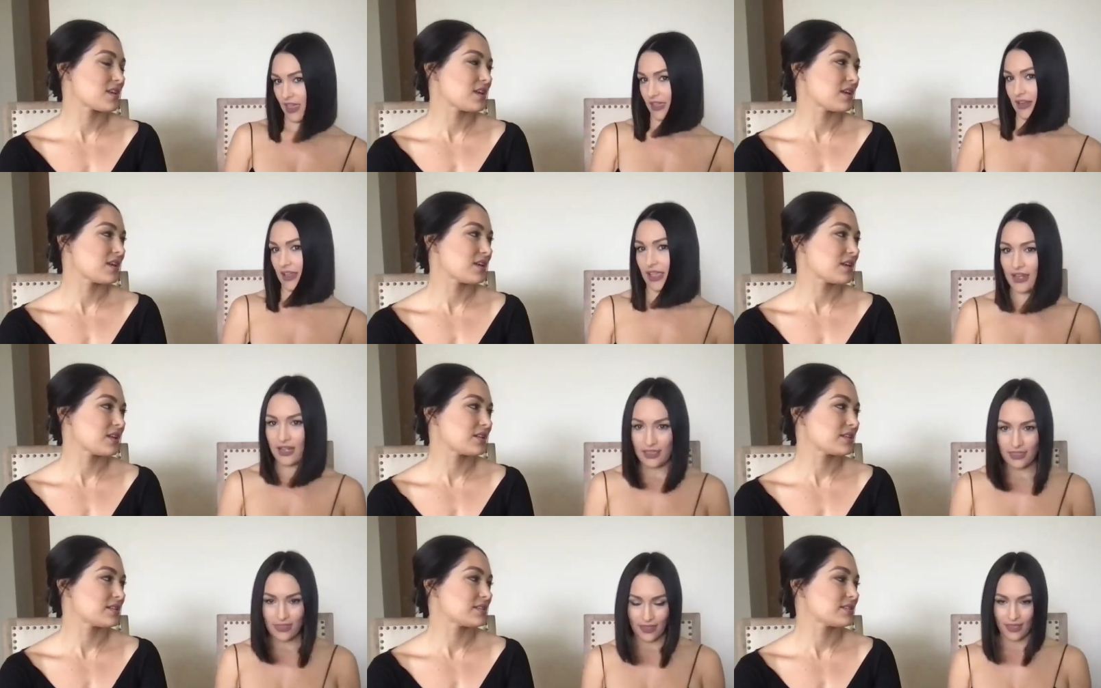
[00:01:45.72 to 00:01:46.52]
Speaker 1: and
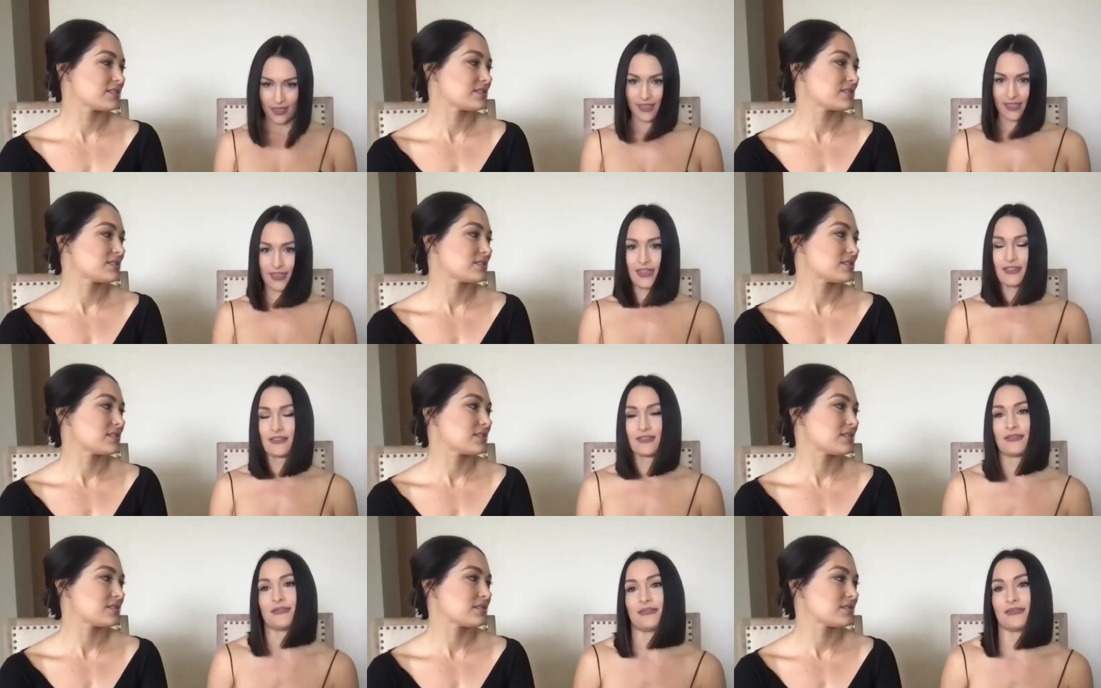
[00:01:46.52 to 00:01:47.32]
anything.
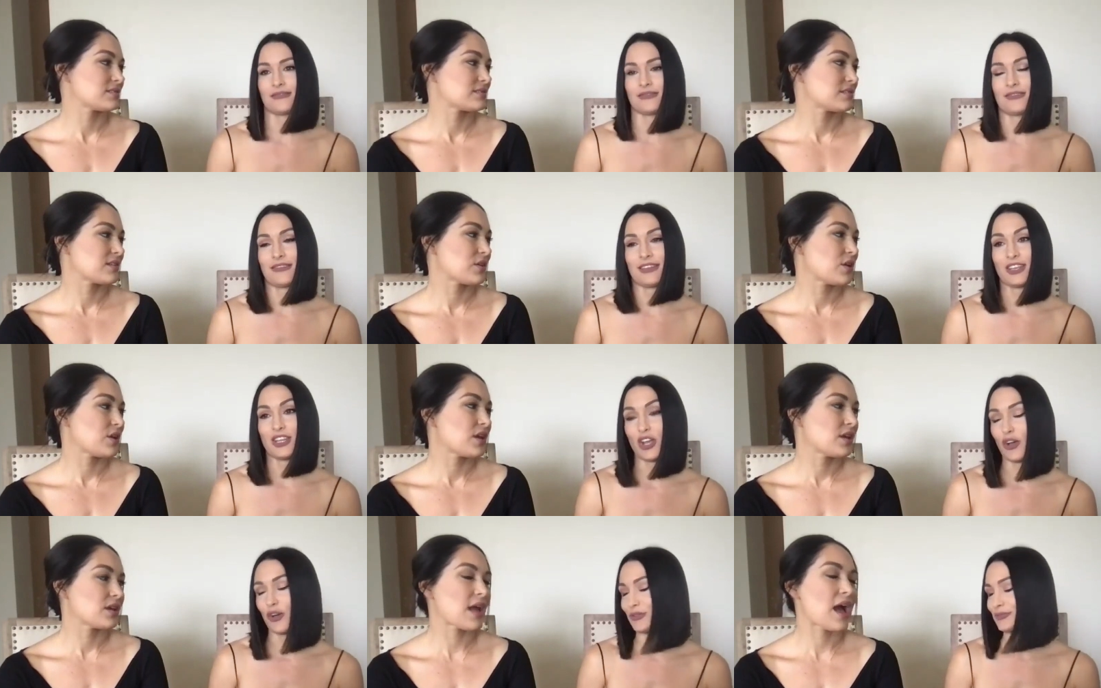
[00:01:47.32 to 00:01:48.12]
And you
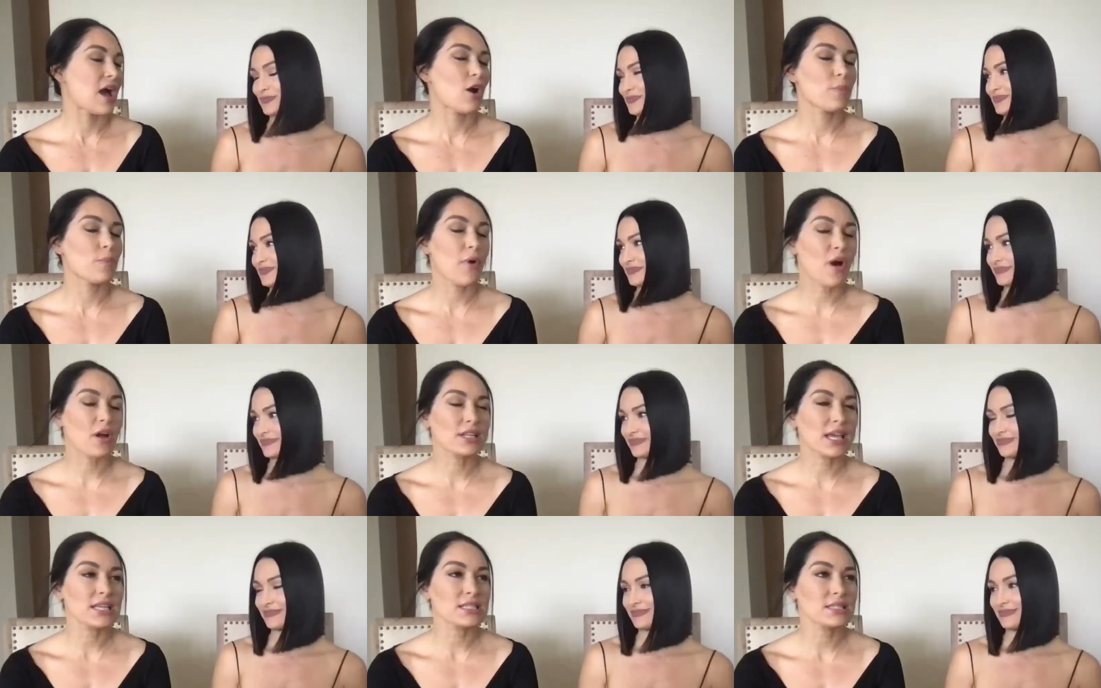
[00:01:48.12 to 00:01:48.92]
Speaker 2: know, our
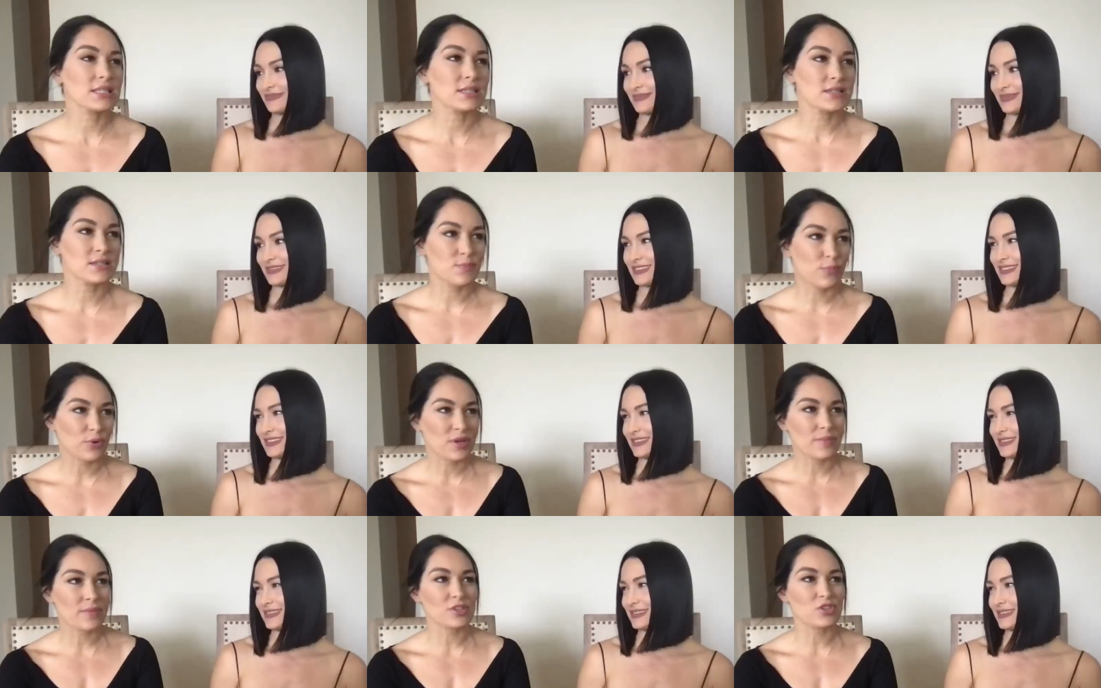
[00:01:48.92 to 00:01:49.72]
podcast is pretty
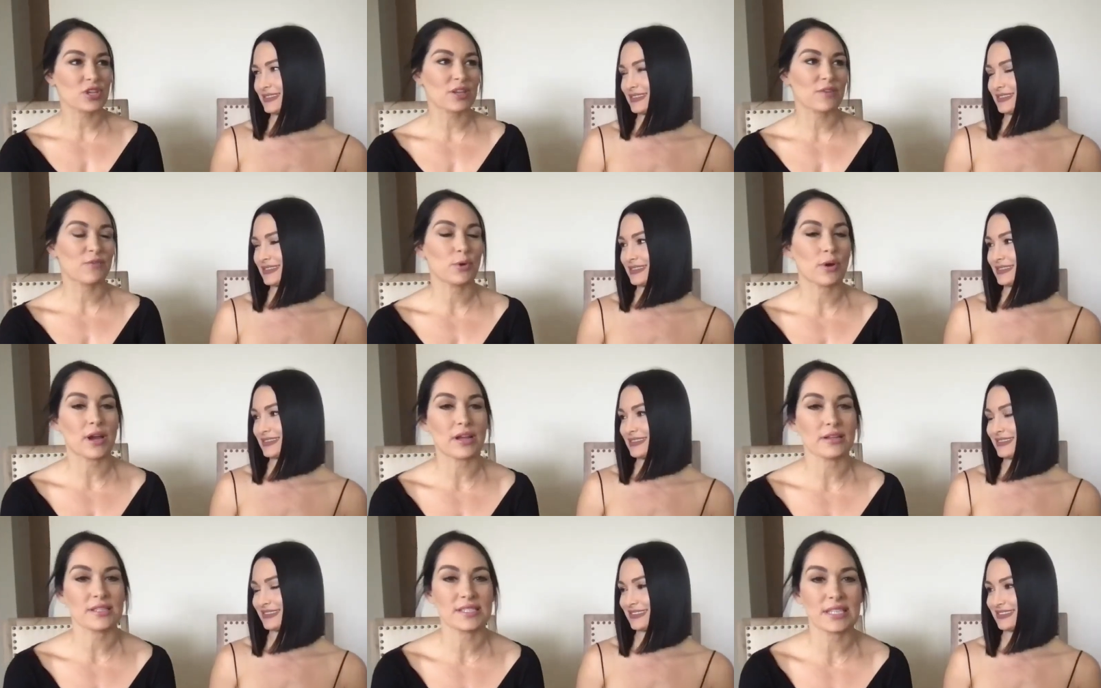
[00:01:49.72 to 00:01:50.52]
much like if you were
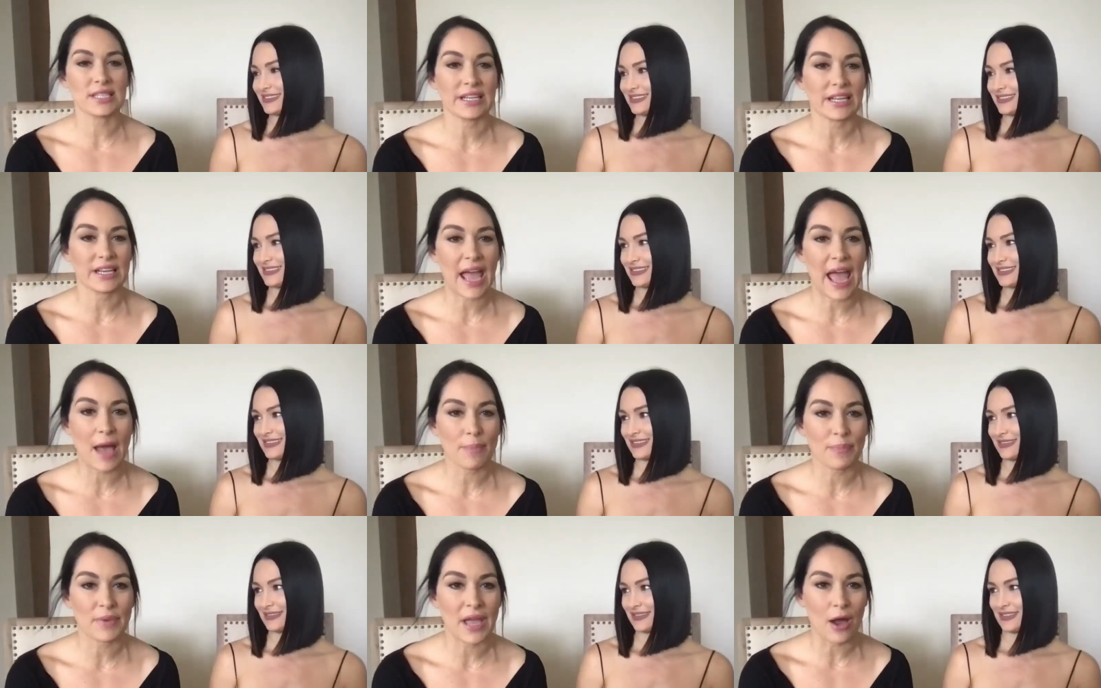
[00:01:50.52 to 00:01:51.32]
sitting at
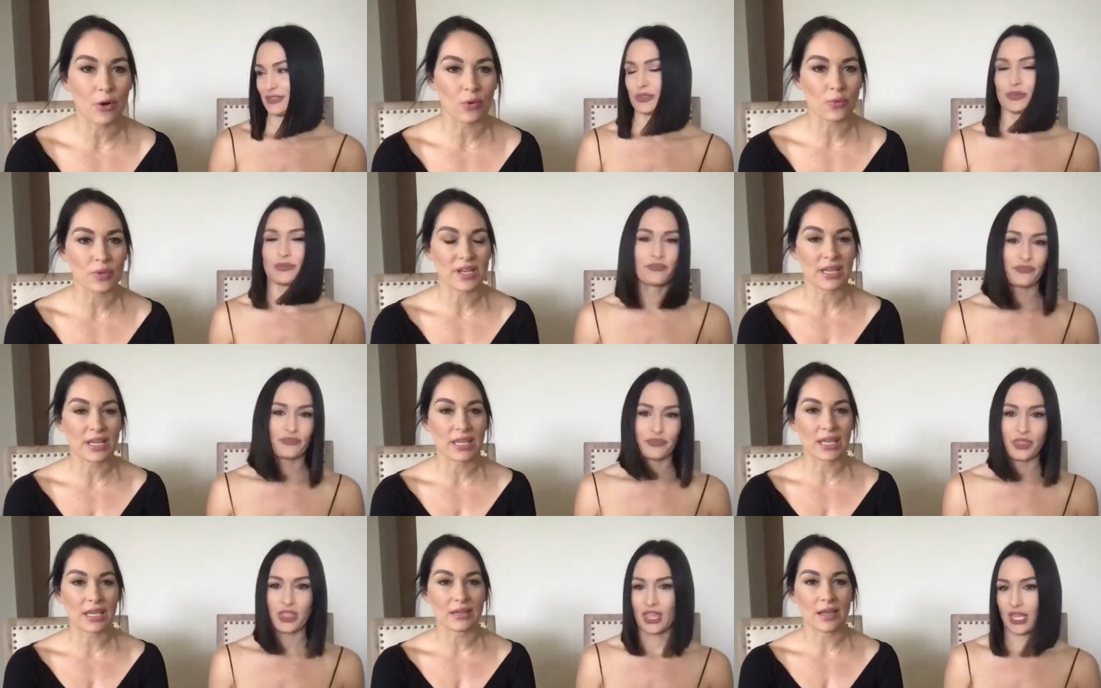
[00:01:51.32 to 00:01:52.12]
happy hour with
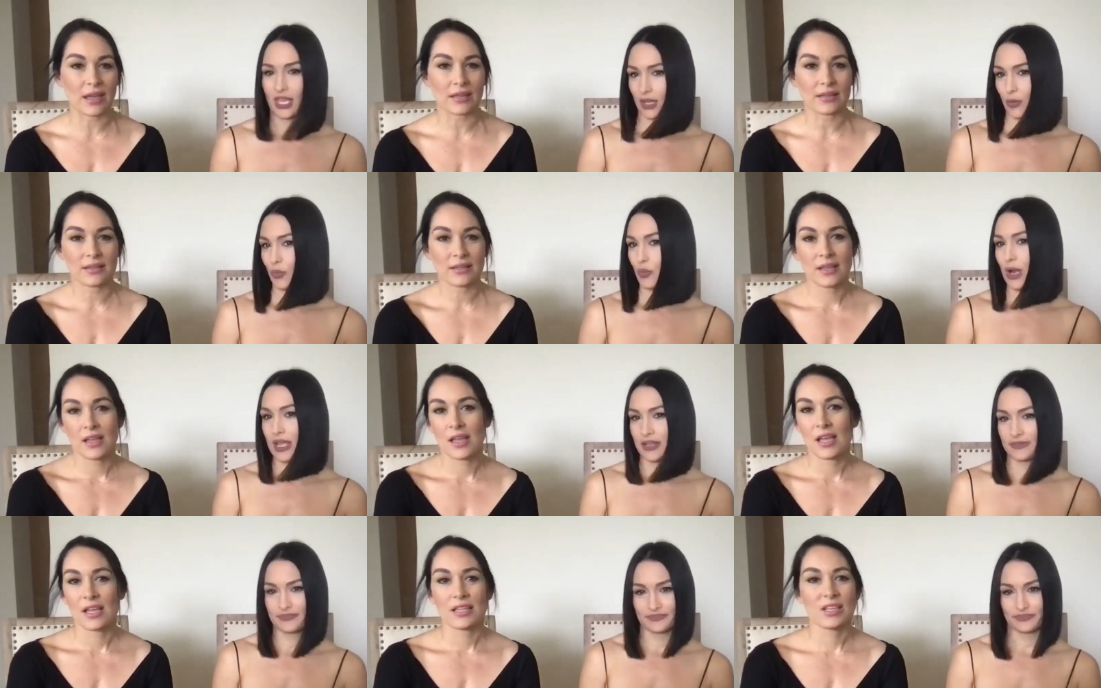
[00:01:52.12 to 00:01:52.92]
Nikki and I, right?
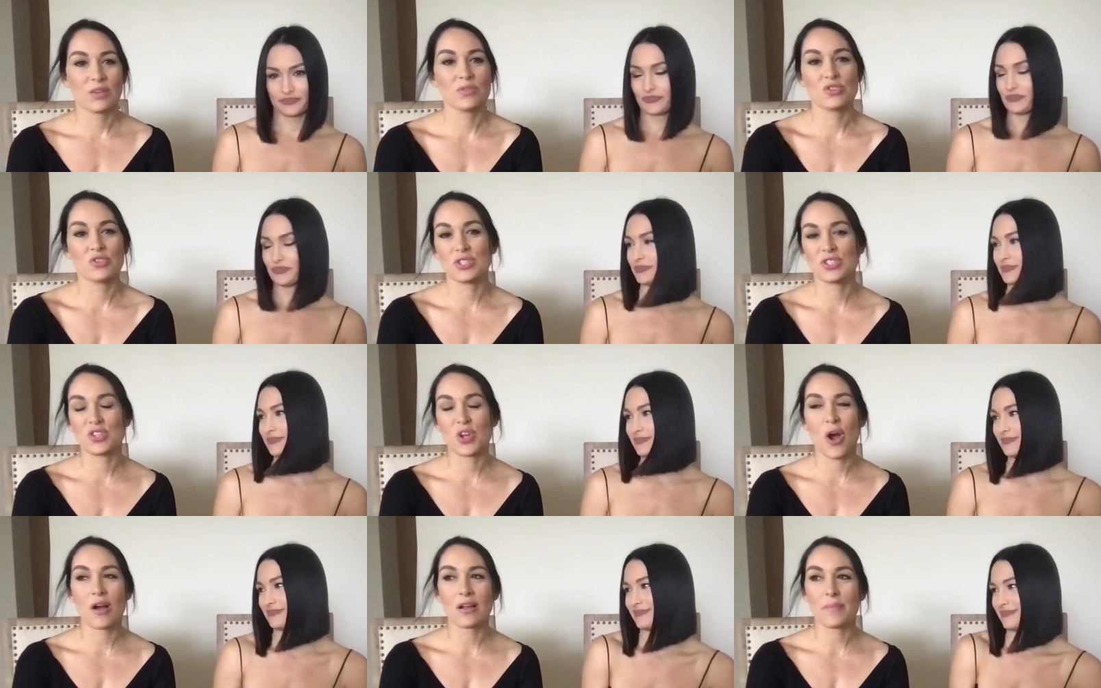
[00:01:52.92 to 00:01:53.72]
Like we just talk